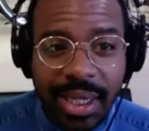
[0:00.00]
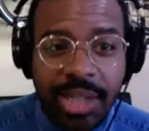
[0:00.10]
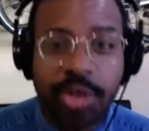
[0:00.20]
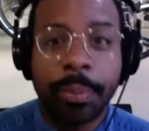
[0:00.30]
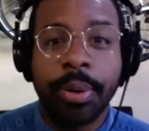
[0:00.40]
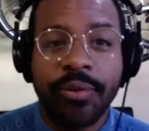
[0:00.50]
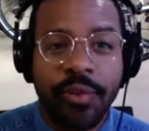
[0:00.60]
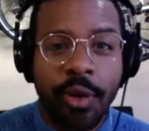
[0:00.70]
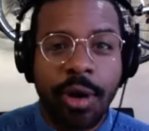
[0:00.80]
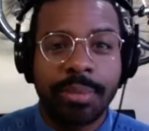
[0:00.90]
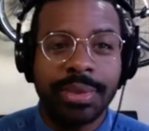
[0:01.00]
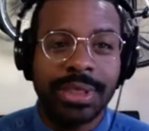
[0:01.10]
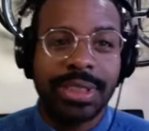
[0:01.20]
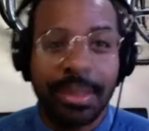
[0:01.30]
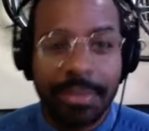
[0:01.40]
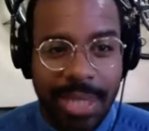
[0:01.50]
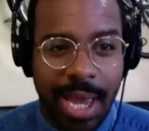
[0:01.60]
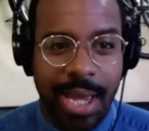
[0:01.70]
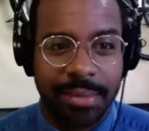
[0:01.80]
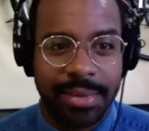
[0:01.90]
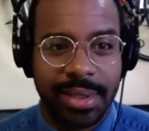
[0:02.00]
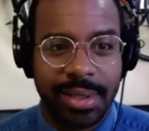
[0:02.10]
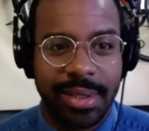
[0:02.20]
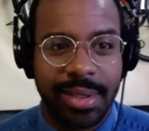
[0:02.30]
and you perform sometimes.